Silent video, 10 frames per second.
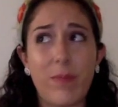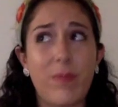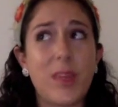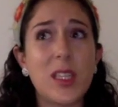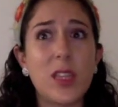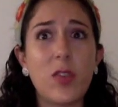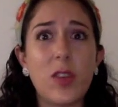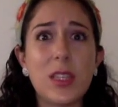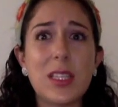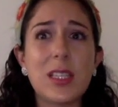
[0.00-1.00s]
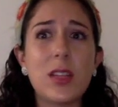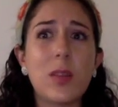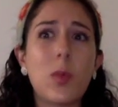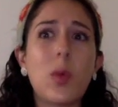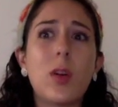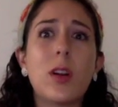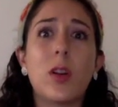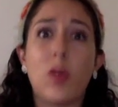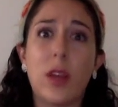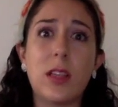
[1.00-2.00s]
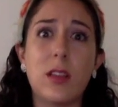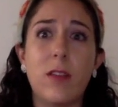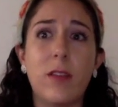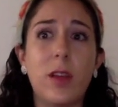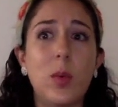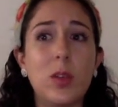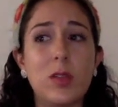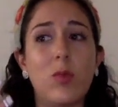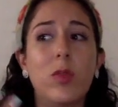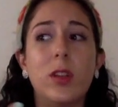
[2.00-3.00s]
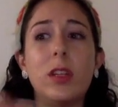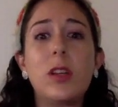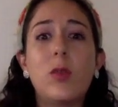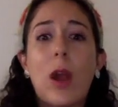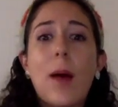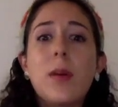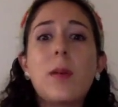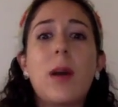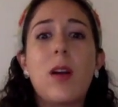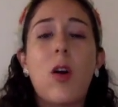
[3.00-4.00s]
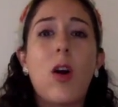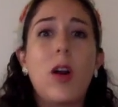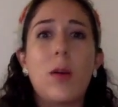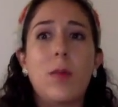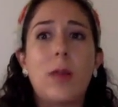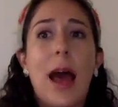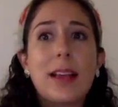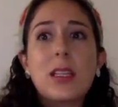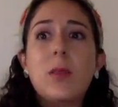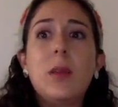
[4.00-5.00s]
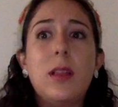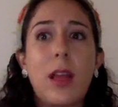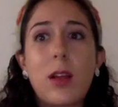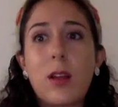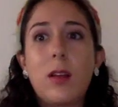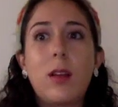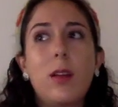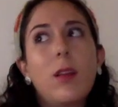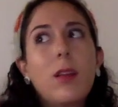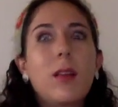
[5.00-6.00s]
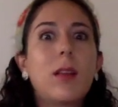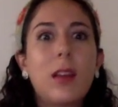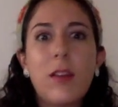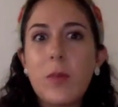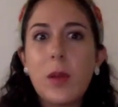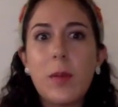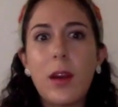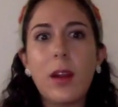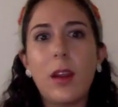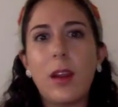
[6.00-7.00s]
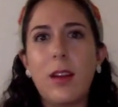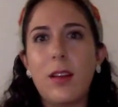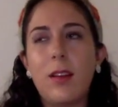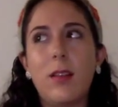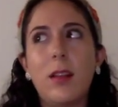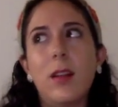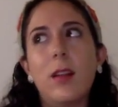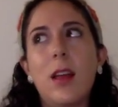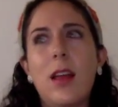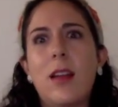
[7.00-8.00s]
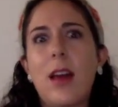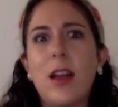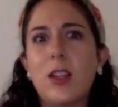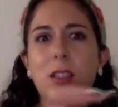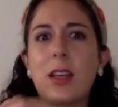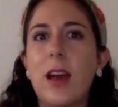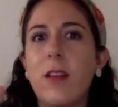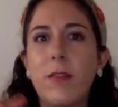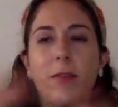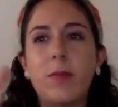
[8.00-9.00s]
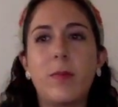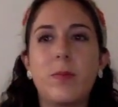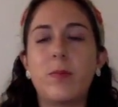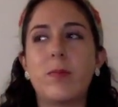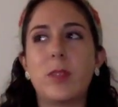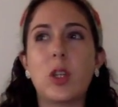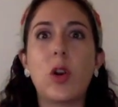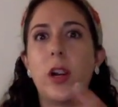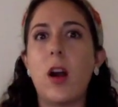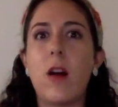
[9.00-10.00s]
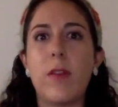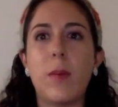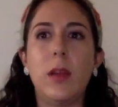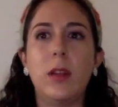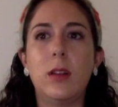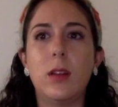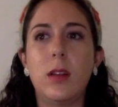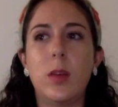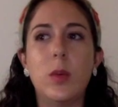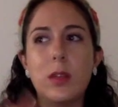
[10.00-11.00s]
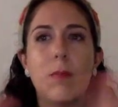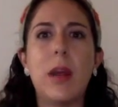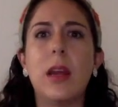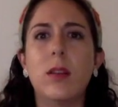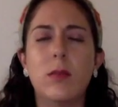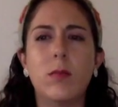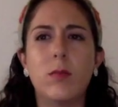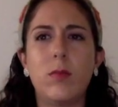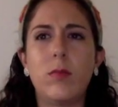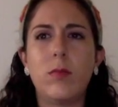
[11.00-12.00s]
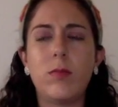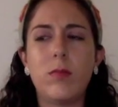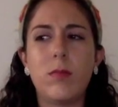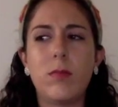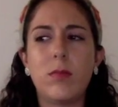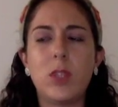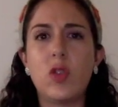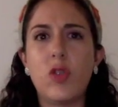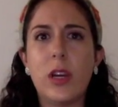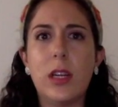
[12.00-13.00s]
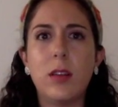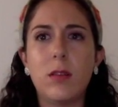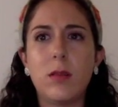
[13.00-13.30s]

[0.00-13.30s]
the difference is they're more aggressive. He was really grabbing my arm, asking me like, give me money, and I just kind of scurry off. I mean, it was a main street,